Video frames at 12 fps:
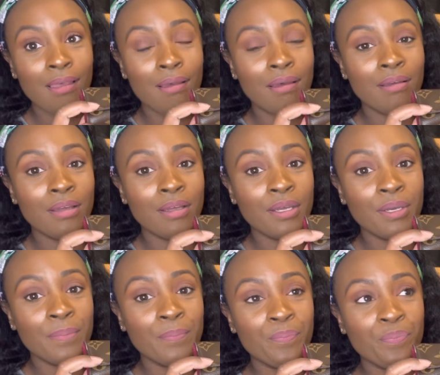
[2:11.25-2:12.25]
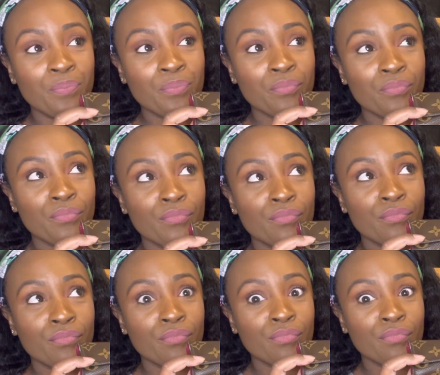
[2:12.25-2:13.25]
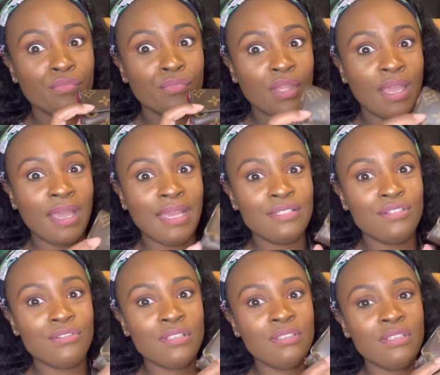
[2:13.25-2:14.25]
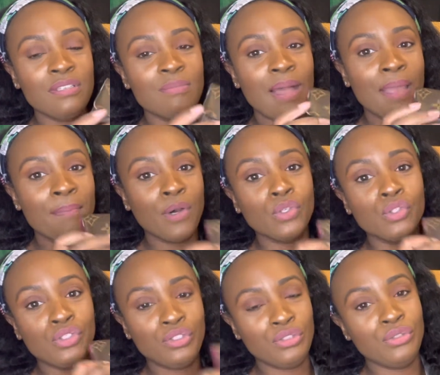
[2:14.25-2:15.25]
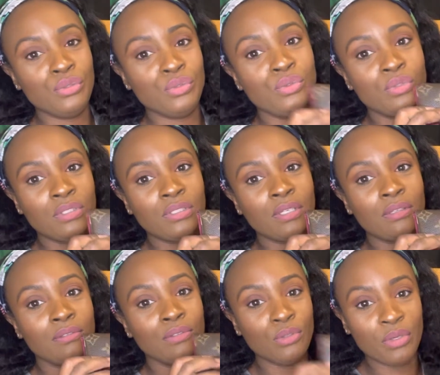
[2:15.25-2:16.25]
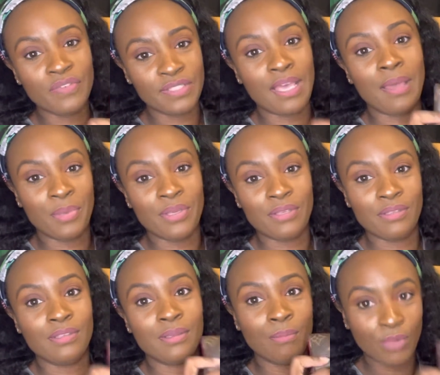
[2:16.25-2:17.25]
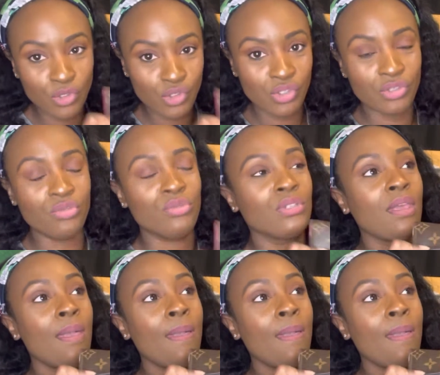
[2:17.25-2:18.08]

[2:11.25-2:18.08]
this is my most used Louis Vuitton piece, most used.